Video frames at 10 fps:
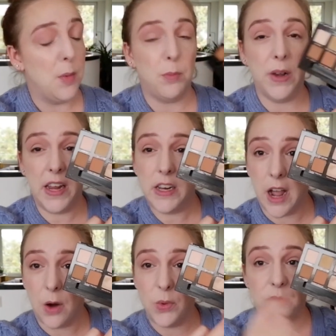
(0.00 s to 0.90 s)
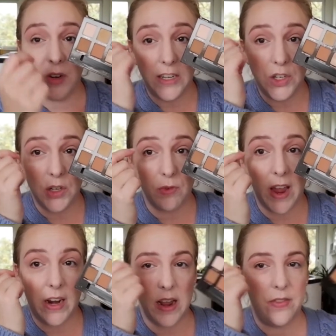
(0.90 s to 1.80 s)
blend it out with Venetian
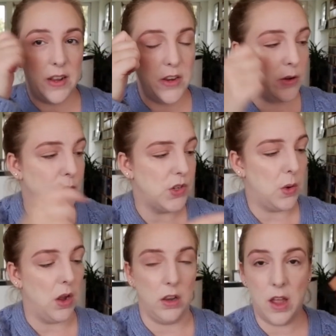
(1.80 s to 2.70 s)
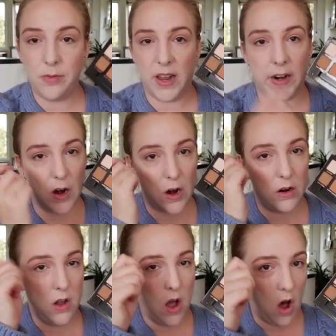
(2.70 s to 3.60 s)
red, and then use love
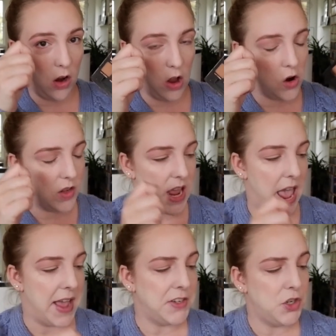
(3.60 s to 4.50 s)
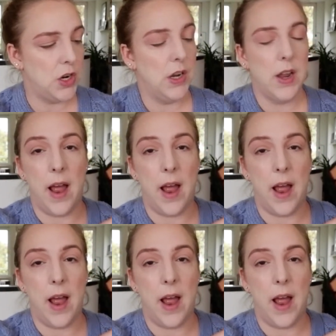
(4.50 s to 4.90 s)
letter along the edge,